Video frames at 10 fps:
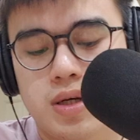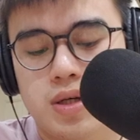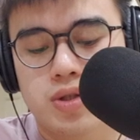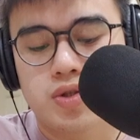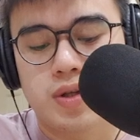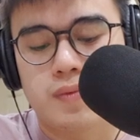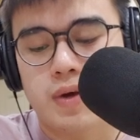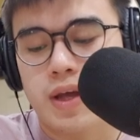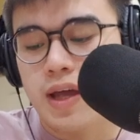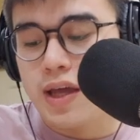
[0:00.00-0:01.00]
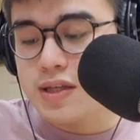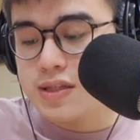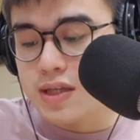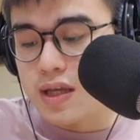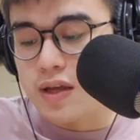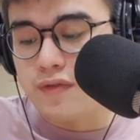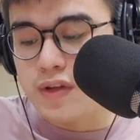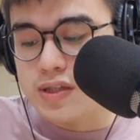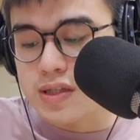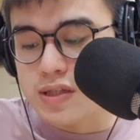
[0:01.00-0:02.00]
So in our case, if
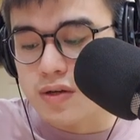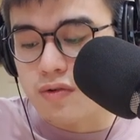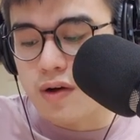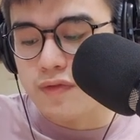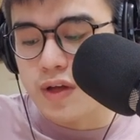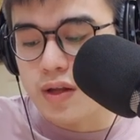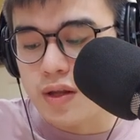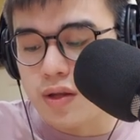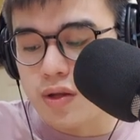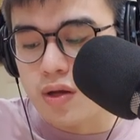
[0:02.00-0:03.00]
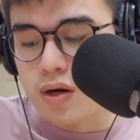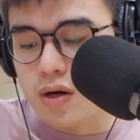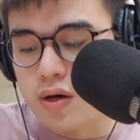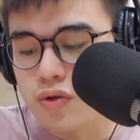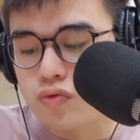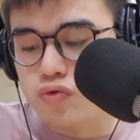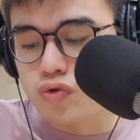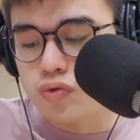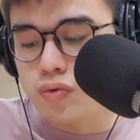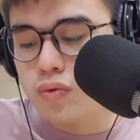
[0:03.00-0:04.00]
this is the graph that you
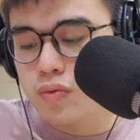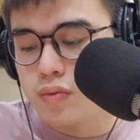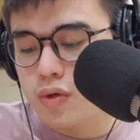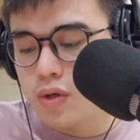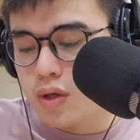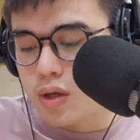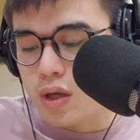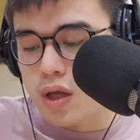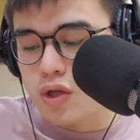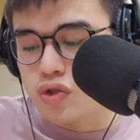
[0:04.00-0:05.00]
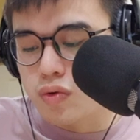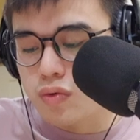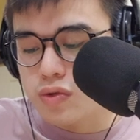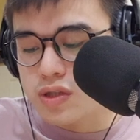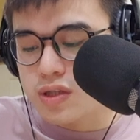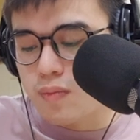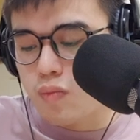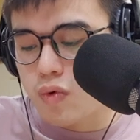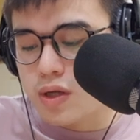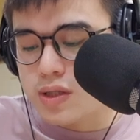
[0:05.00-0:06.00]
drew, it should look
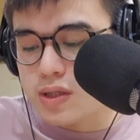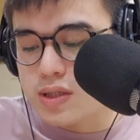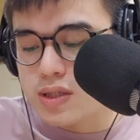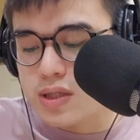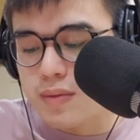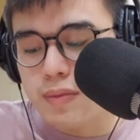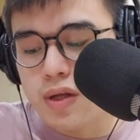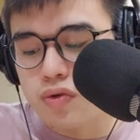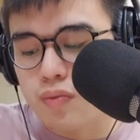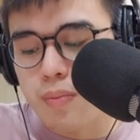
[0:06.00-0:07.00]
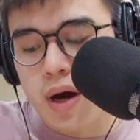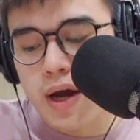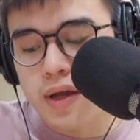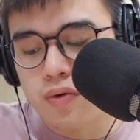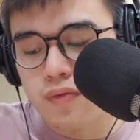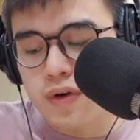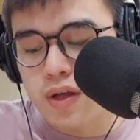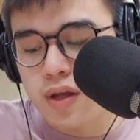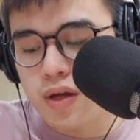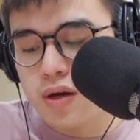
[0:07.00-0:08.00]
somewhat similar to mine over
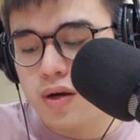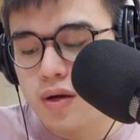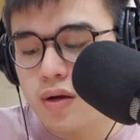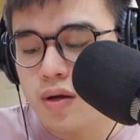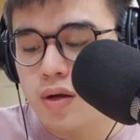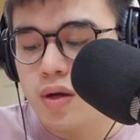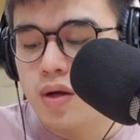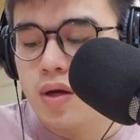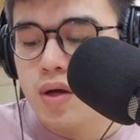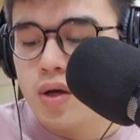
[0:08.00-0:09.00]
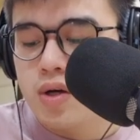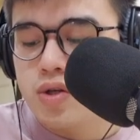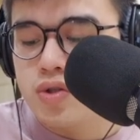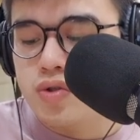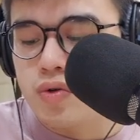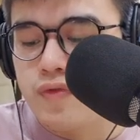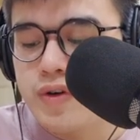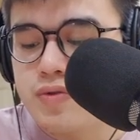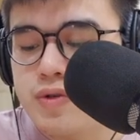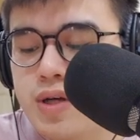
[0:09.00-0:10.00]
here. So the
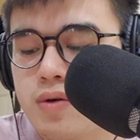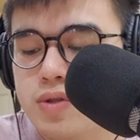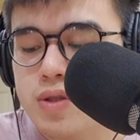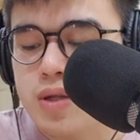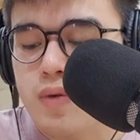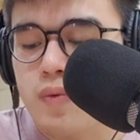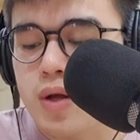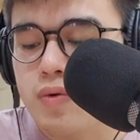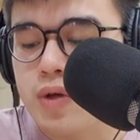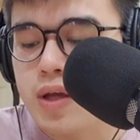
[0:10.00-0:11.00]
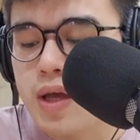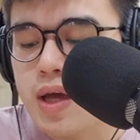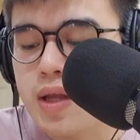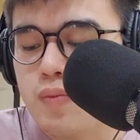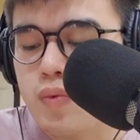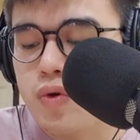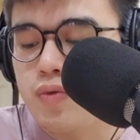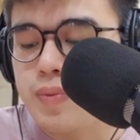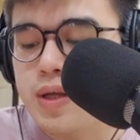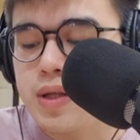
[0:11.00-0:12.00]
first results that we are looking at will
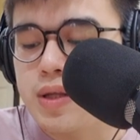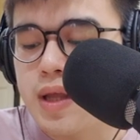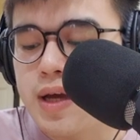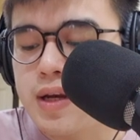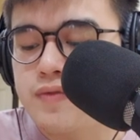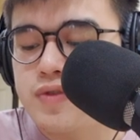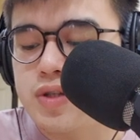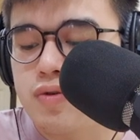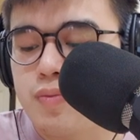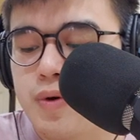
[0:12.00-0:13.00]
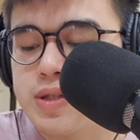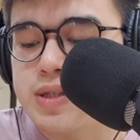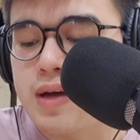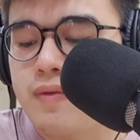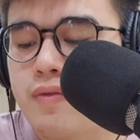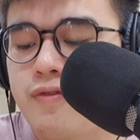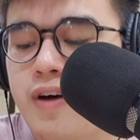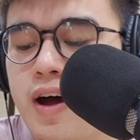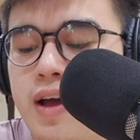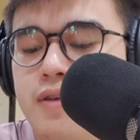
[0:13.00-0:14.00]
be
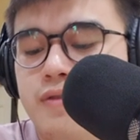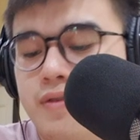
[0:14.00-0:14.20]
-0.75.